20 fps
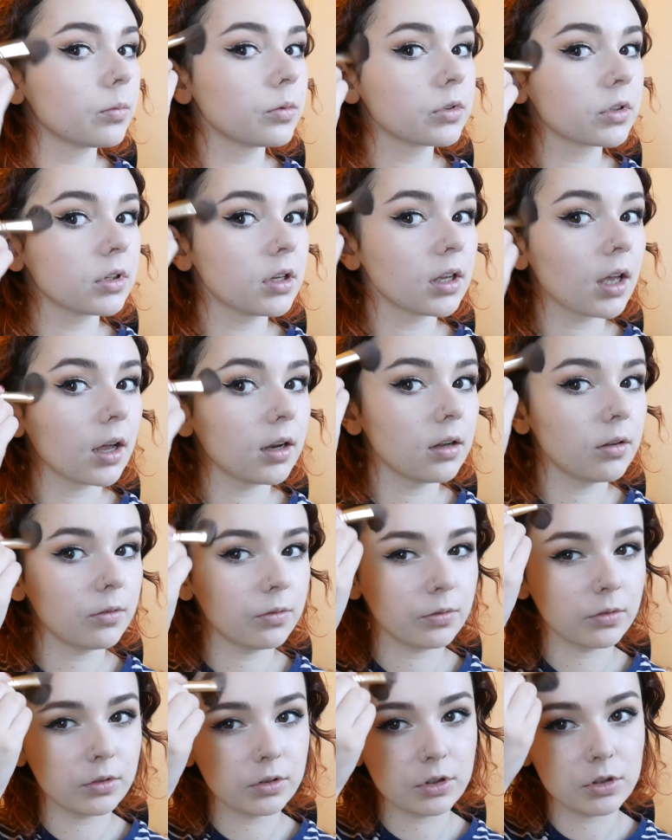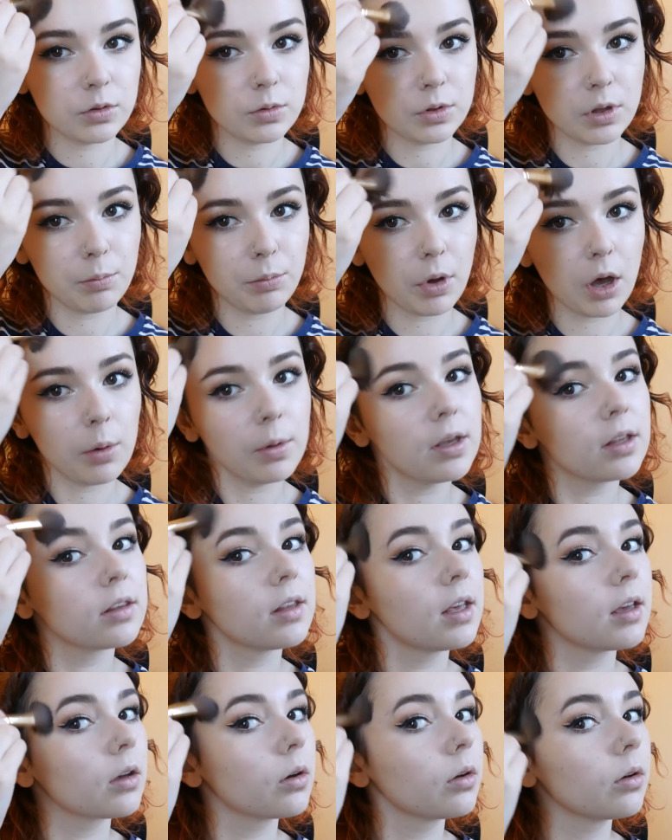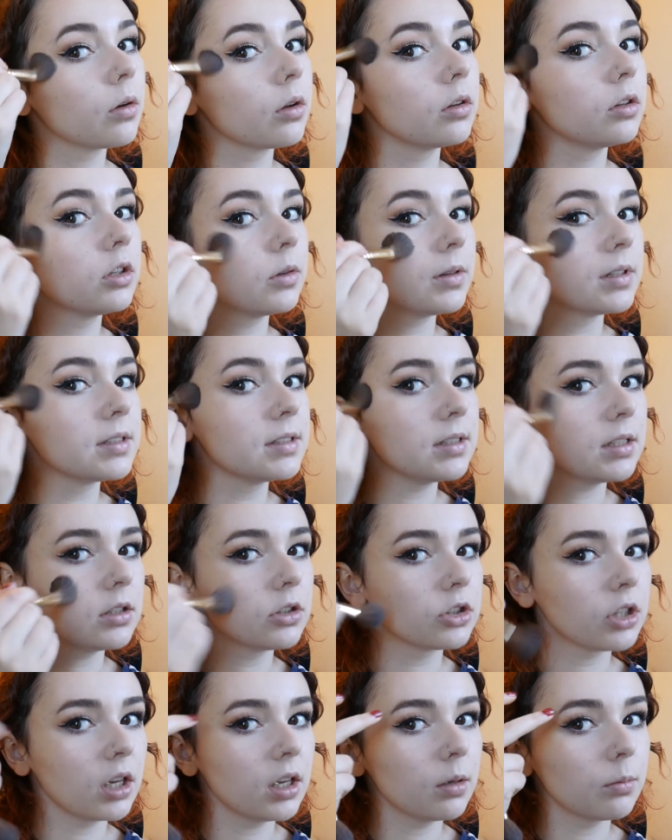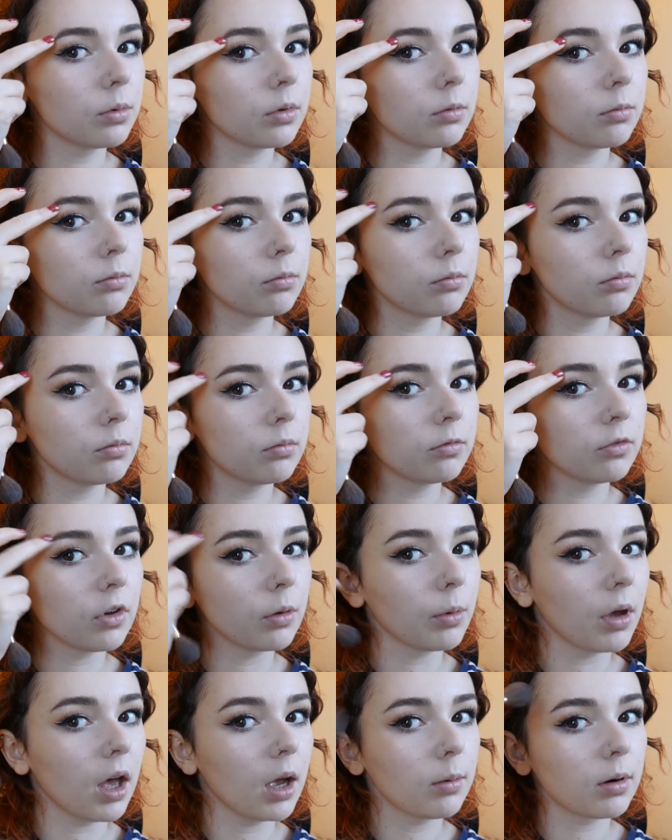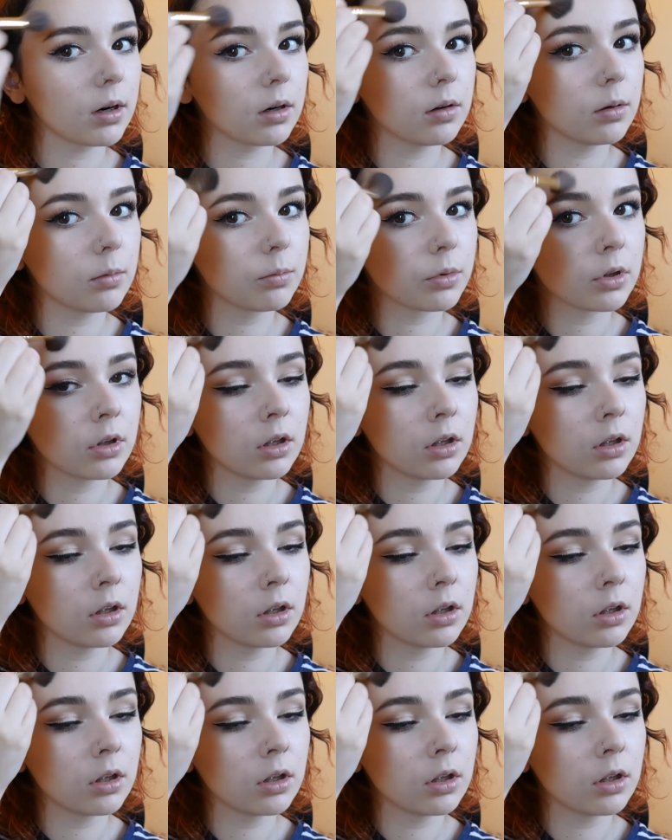I'm just going to kind of do the bowy thing and do a C shape, put my eyebrow up.